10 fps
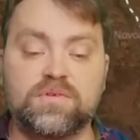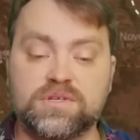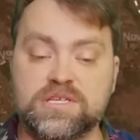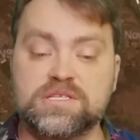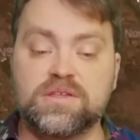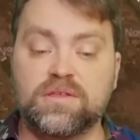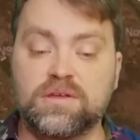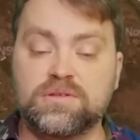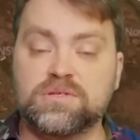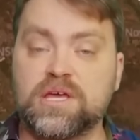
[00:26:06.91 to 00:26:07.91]
For this
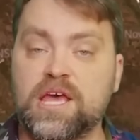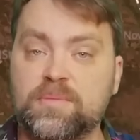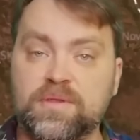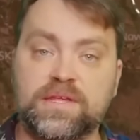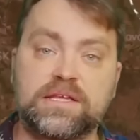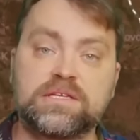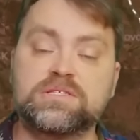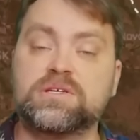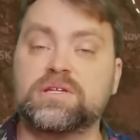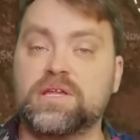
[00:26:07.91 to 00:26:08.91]
thing to happen, they
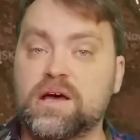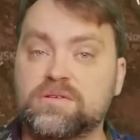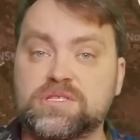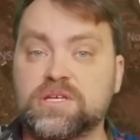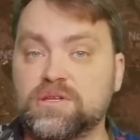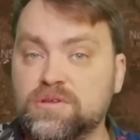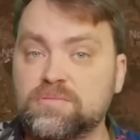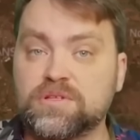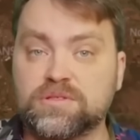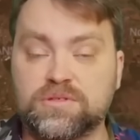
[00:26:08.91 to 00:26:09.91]
need to announce a new
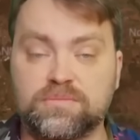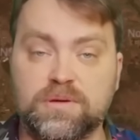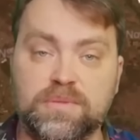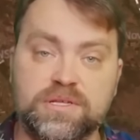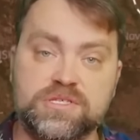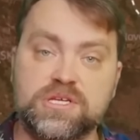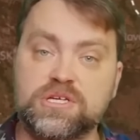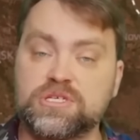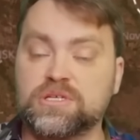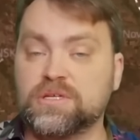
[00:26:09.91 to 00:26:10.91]
military
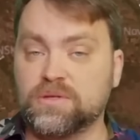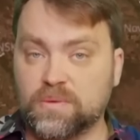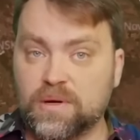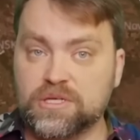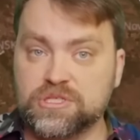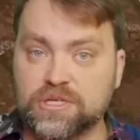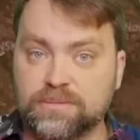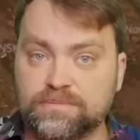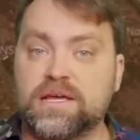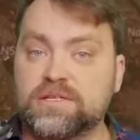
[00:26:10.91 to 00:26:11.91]
mobilization in
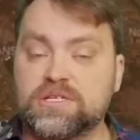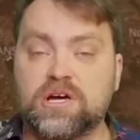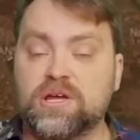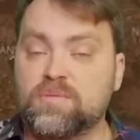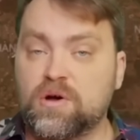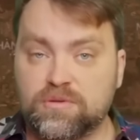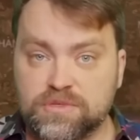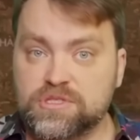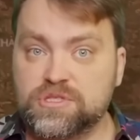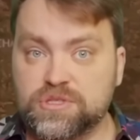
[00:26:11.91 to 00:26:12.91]
Russia. And I'm
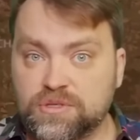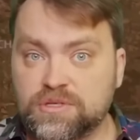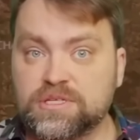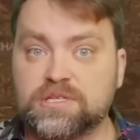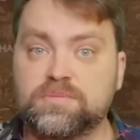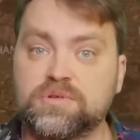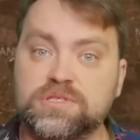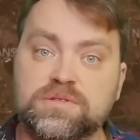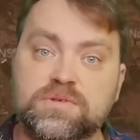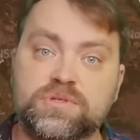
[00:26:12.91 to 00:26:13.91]
almost sure that
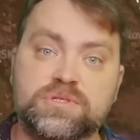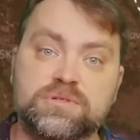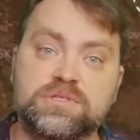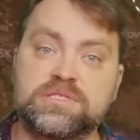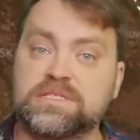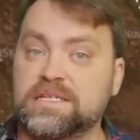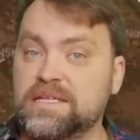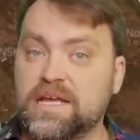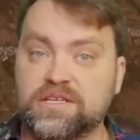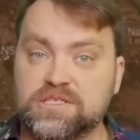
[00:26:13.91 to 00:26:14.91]
Putin will do it the
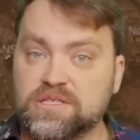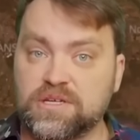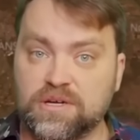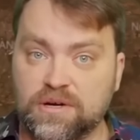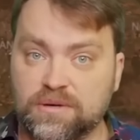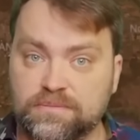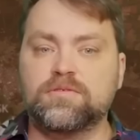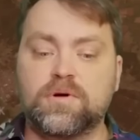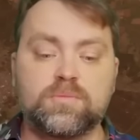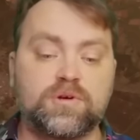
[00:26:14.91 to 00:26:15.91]
next year.
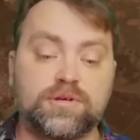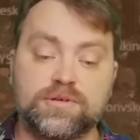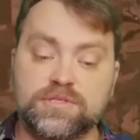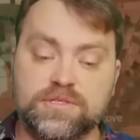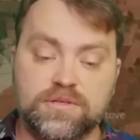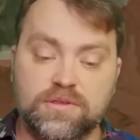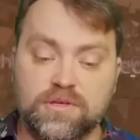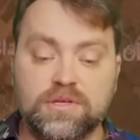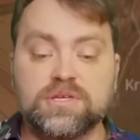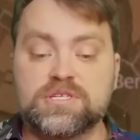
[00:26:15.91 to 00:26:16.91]
One more not good
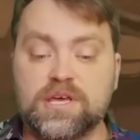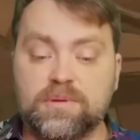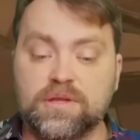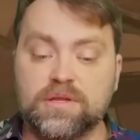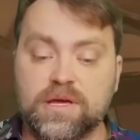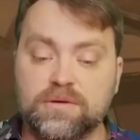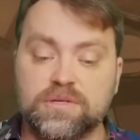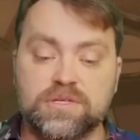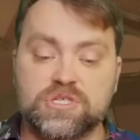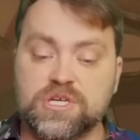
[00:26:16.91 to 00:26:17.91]
thing is happening now
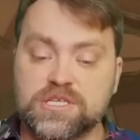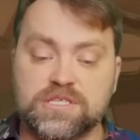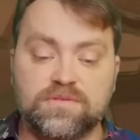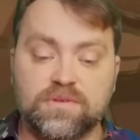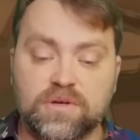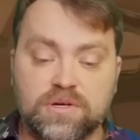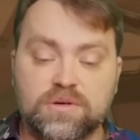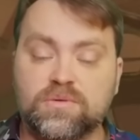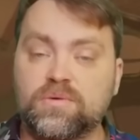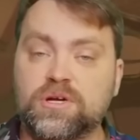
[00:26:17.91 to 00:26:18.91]
in the Chasiv
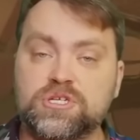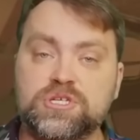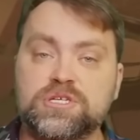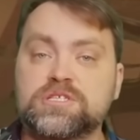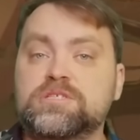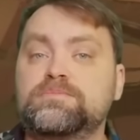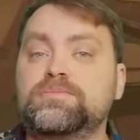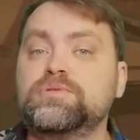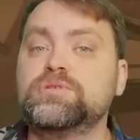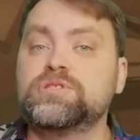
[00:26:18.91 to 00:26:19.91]
Yar. Russians
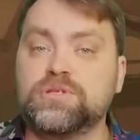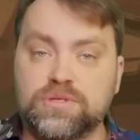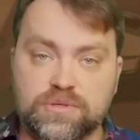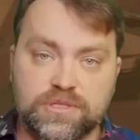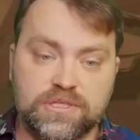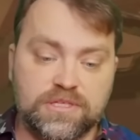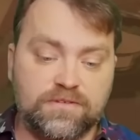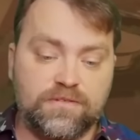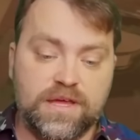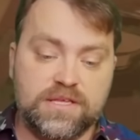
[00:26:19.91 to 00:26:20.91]
pushed Ukrainian
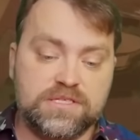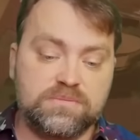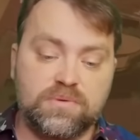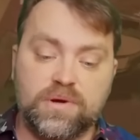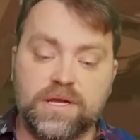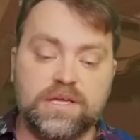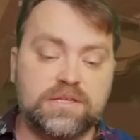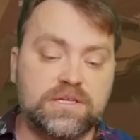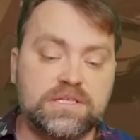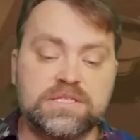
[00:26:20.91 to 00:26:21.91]
defense,
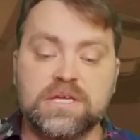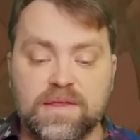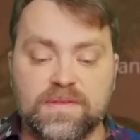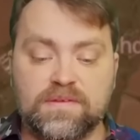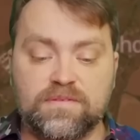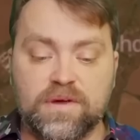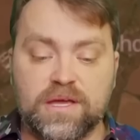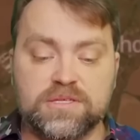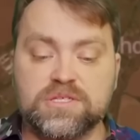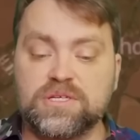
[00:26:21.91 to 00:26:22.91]
breaking it, and they
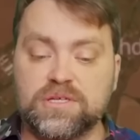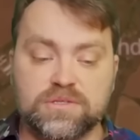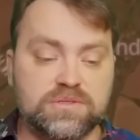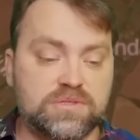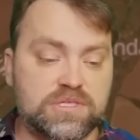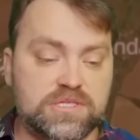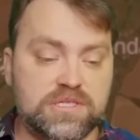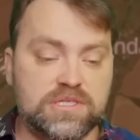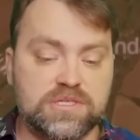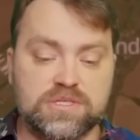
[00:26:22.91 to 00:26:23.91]
went into the
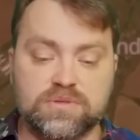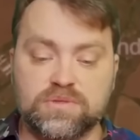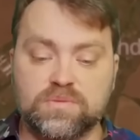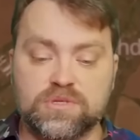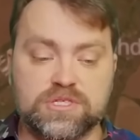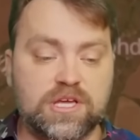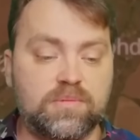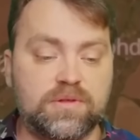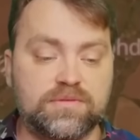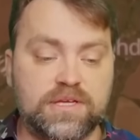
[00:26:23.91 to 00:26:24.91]
city. So it was a
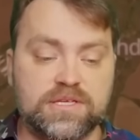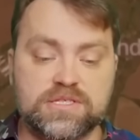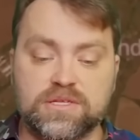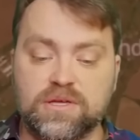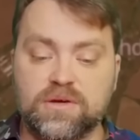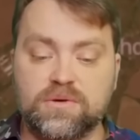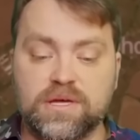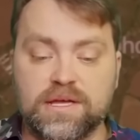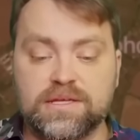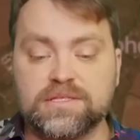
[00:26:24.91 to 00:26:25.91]
couple of days ago,
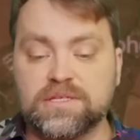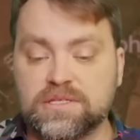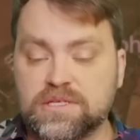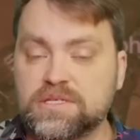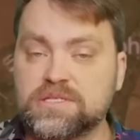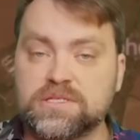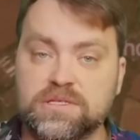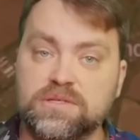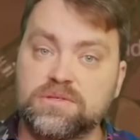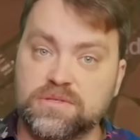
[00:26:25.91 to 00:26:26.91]
and it is
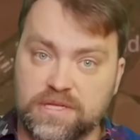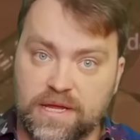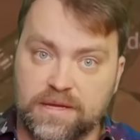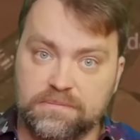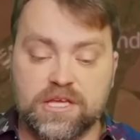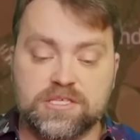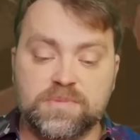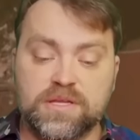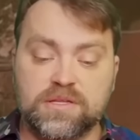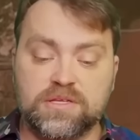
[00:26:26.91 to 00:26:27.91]
today. I
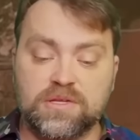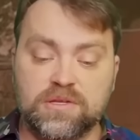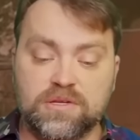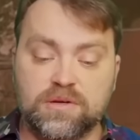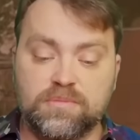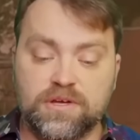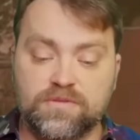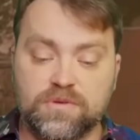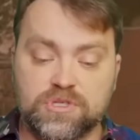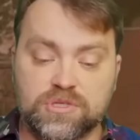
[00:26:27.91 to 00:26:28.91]
expect that in the nearby
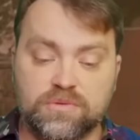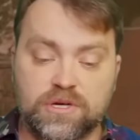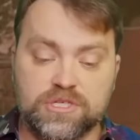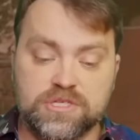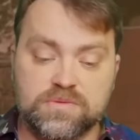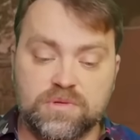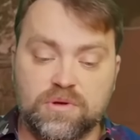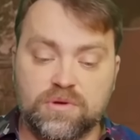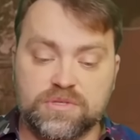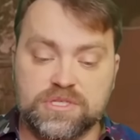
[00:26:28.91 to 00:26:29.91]
future, Russians will
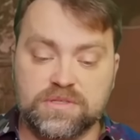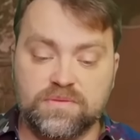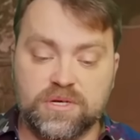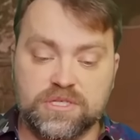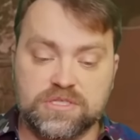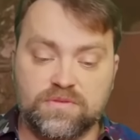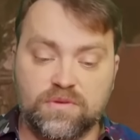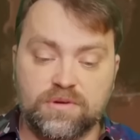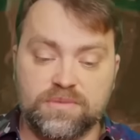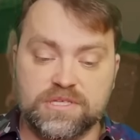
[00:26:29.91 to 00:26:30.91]
also advance
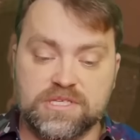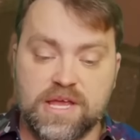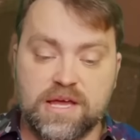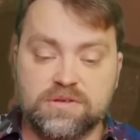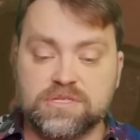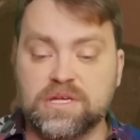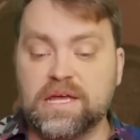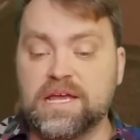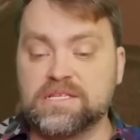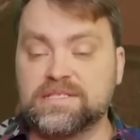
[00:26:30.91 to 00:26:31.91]
from the south,
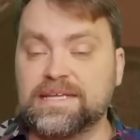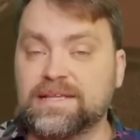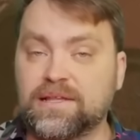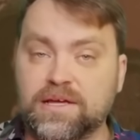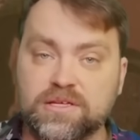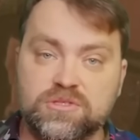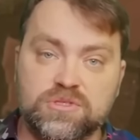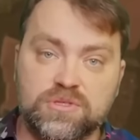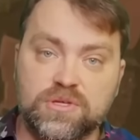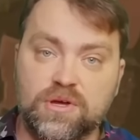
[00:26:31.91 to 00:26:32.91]
as they like
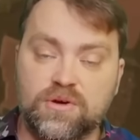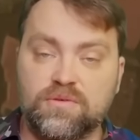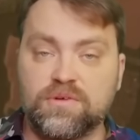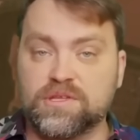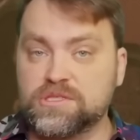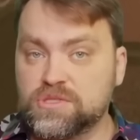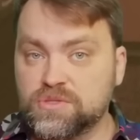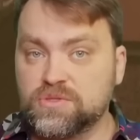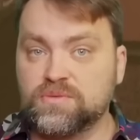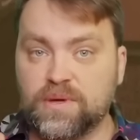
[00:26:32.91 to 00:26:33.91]
to go with
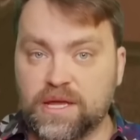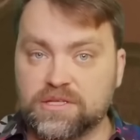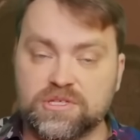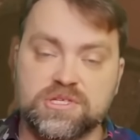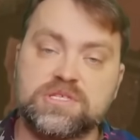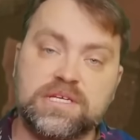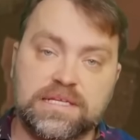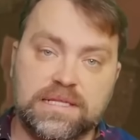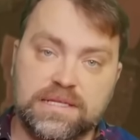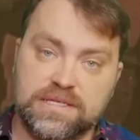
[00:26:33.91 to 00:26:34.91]
two vectors
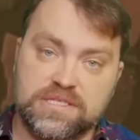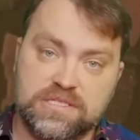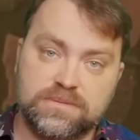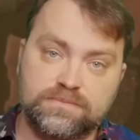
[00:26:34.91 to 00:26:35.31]
at least.